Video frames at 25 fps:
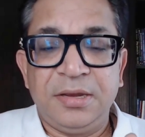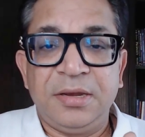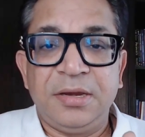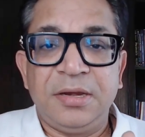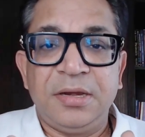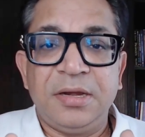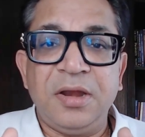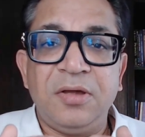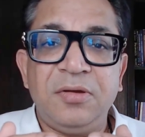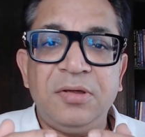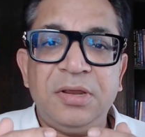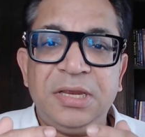
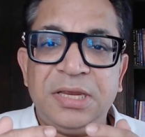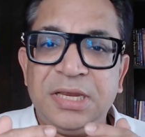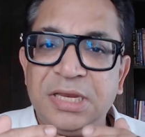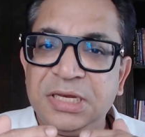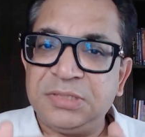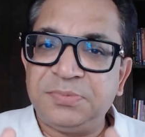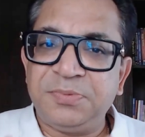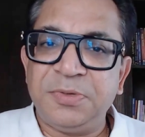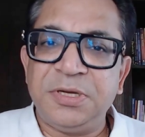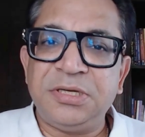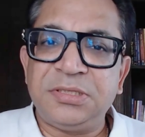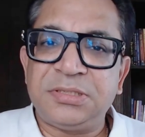Now,
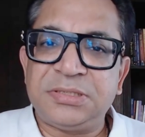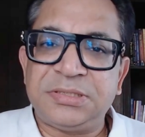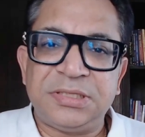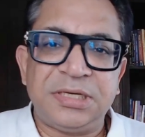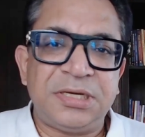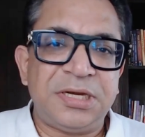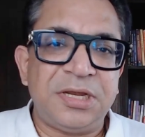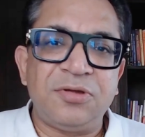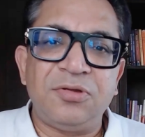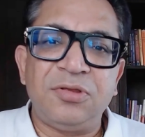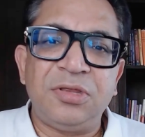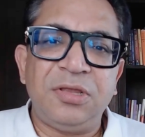he's been
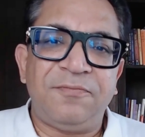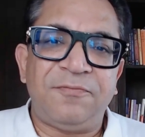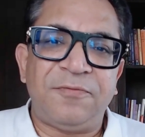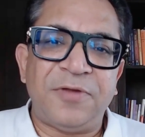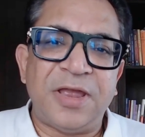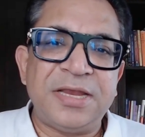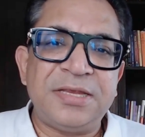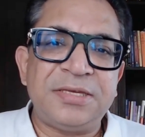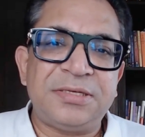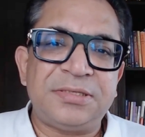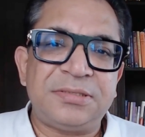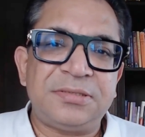sitting on the
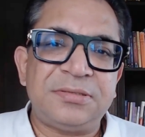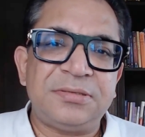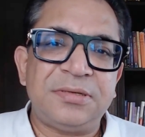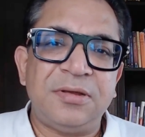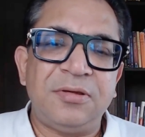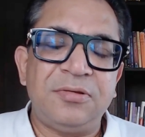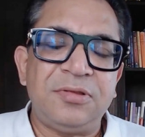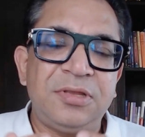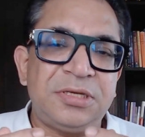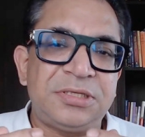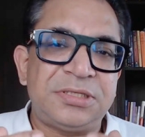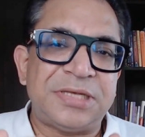fence
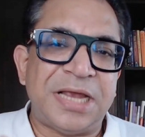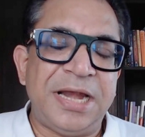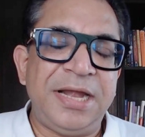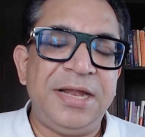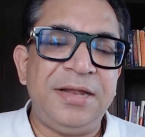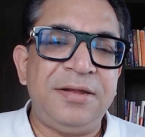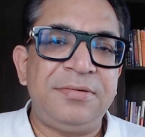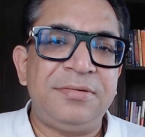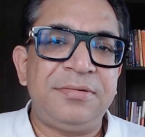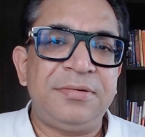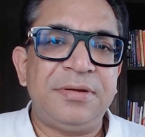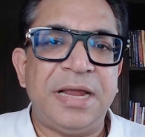on the
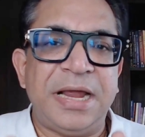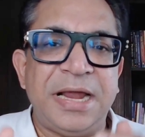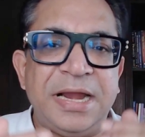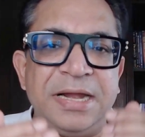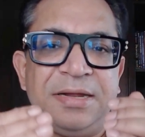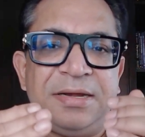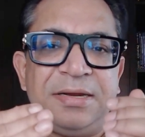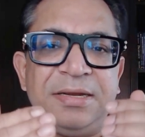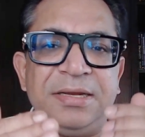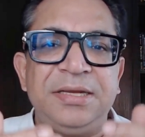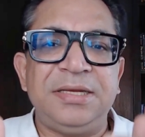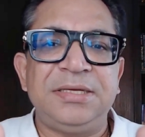side
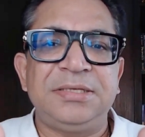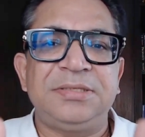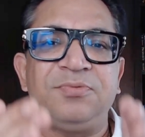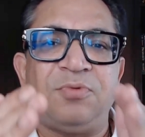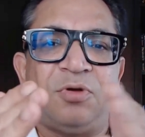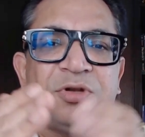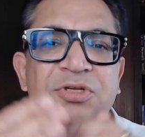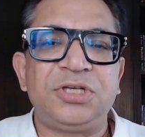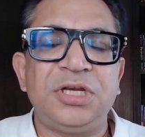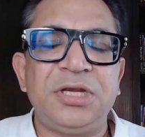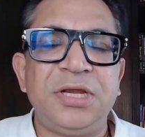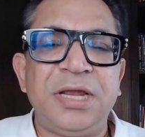and he's
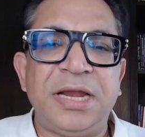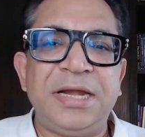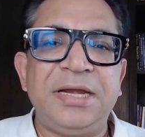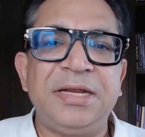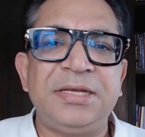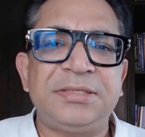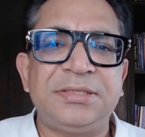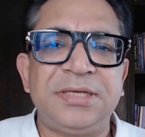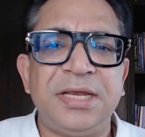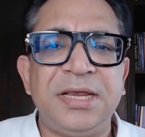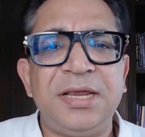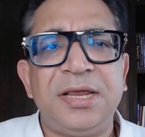watching and
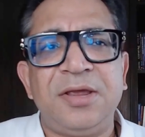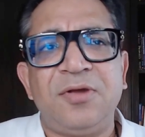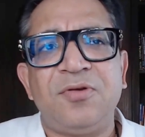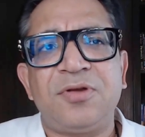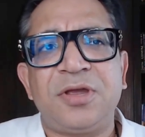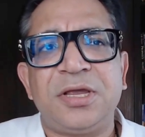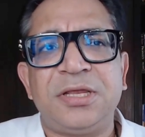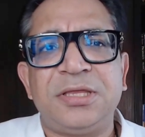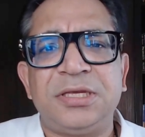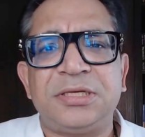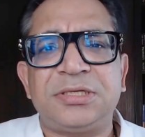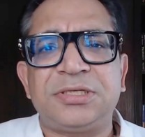he's saying,
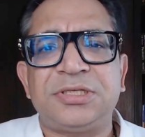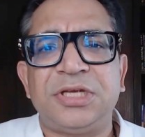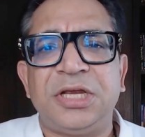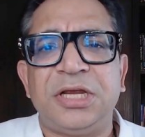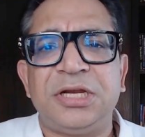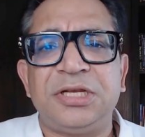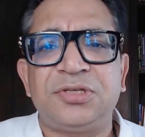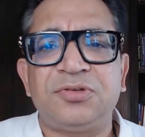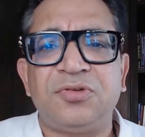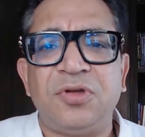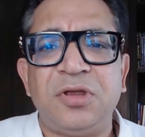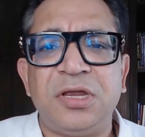okay, this
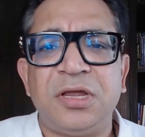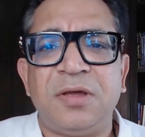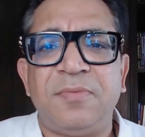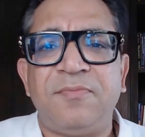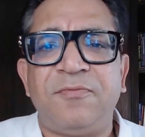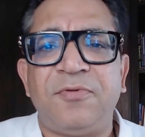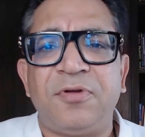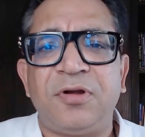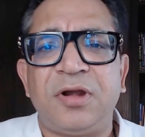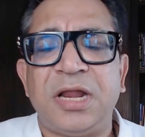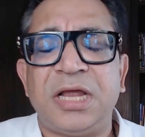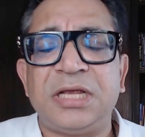share is going
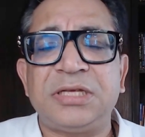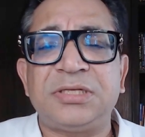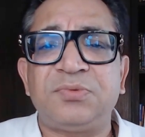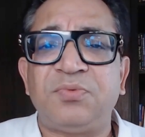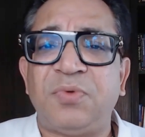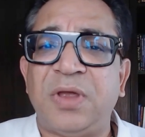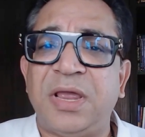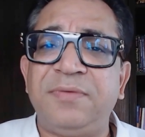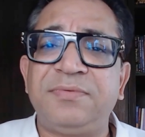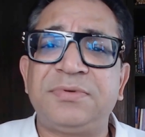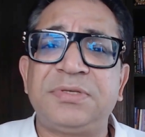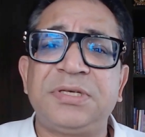up for last
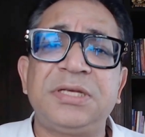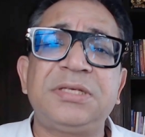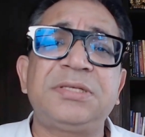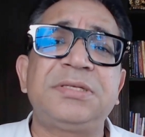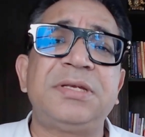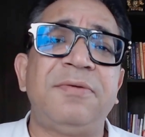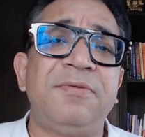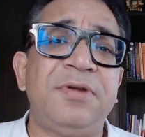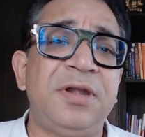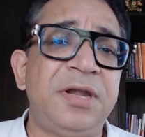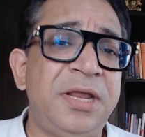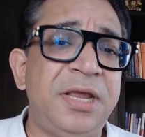5, 6,
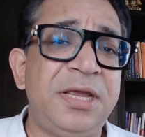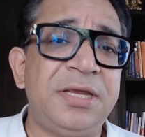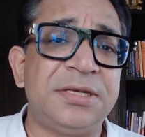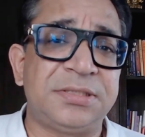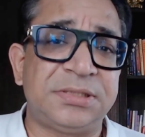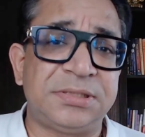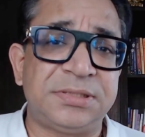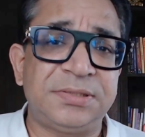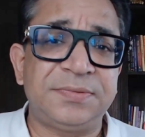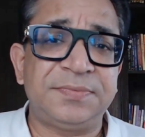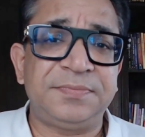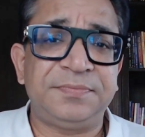7
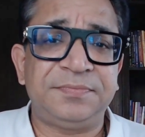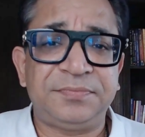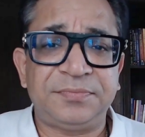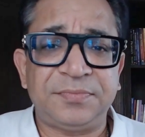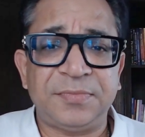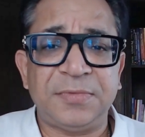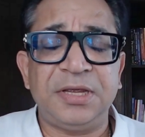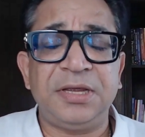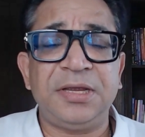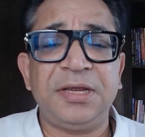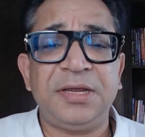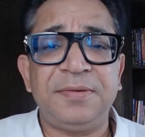days,
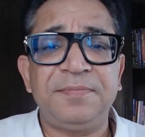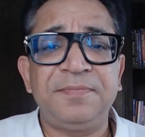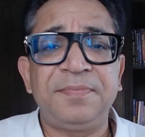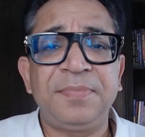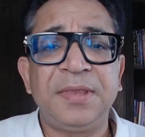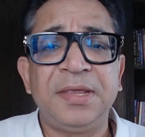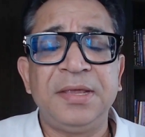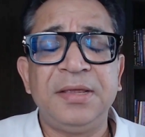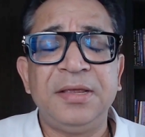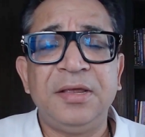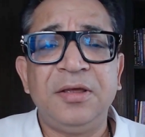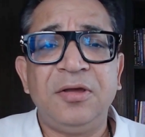okay?
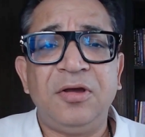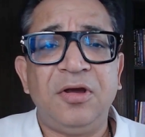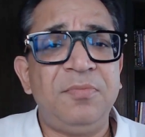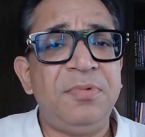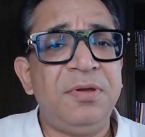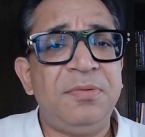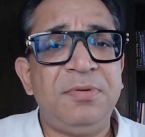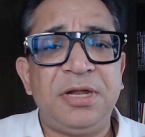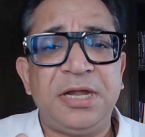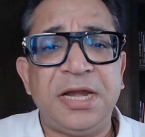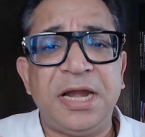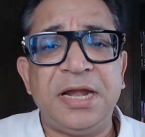Or
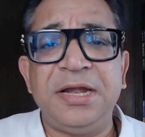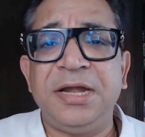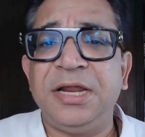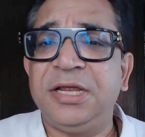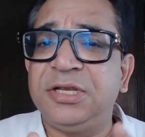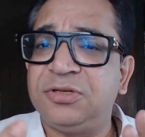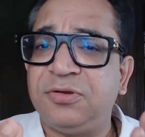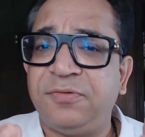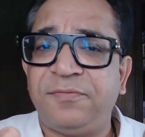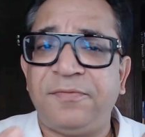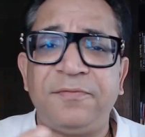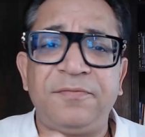maybe 10
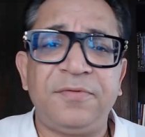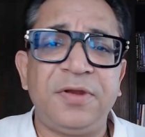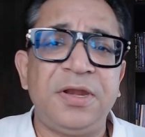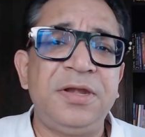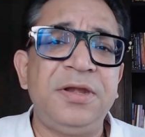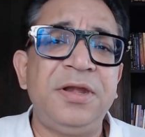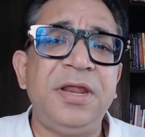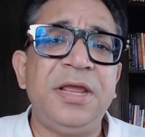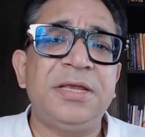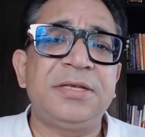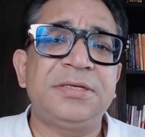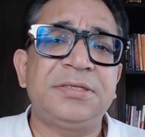days or
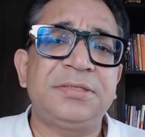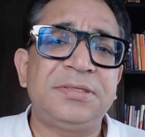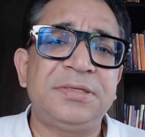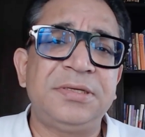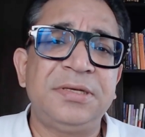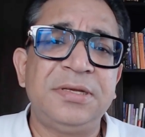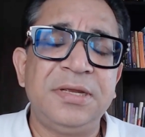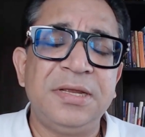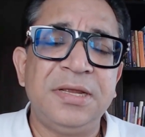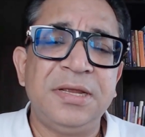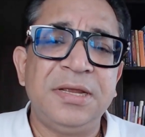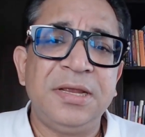15 days.
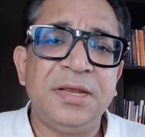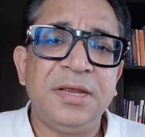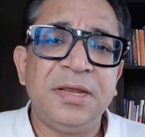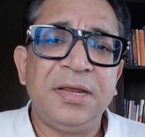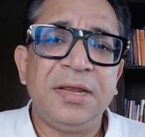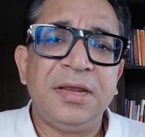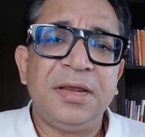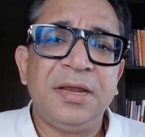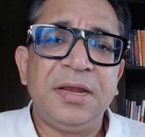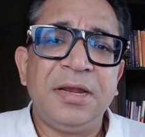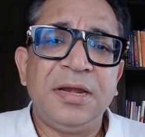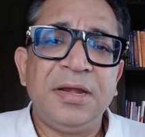
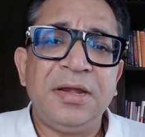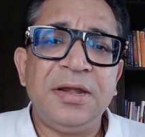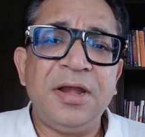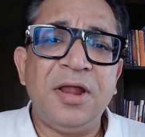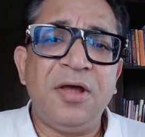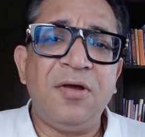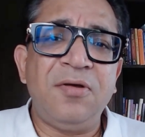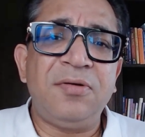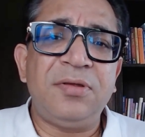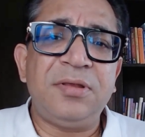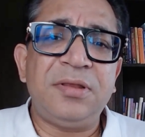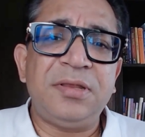
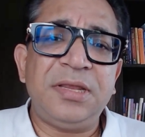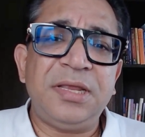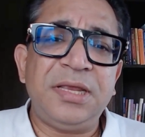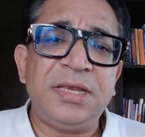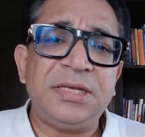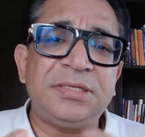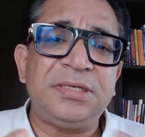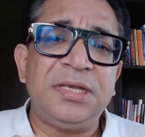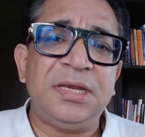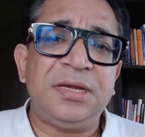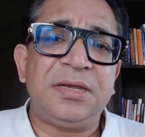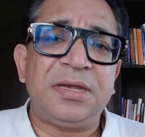Now,
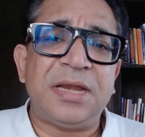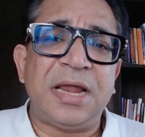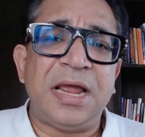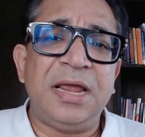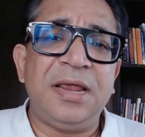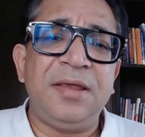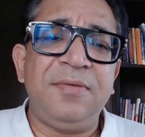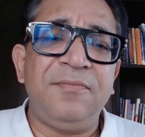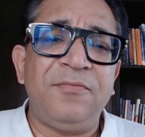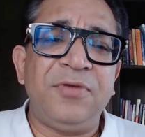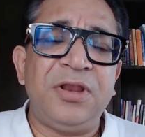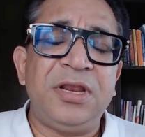is the
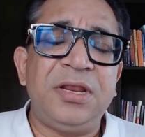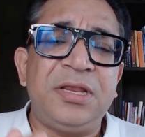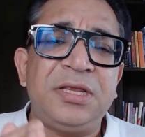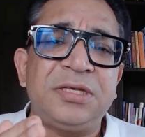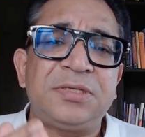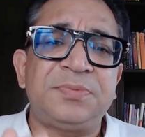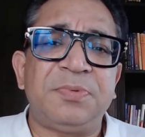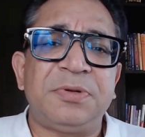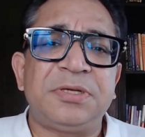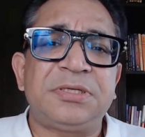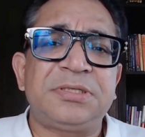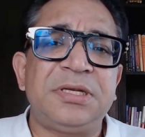time when
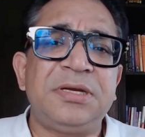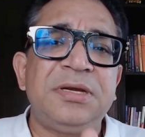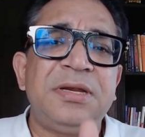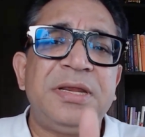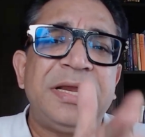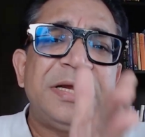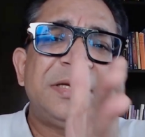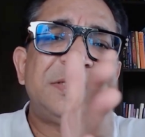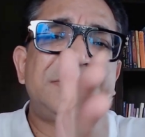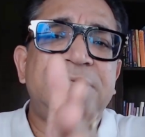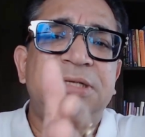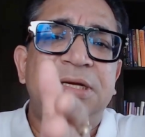this person
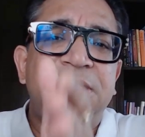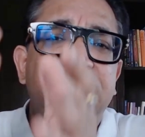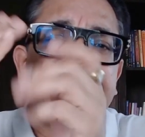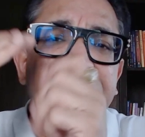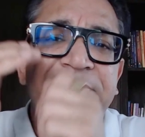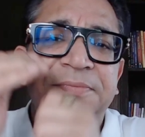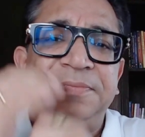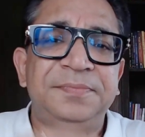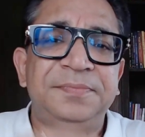gets in.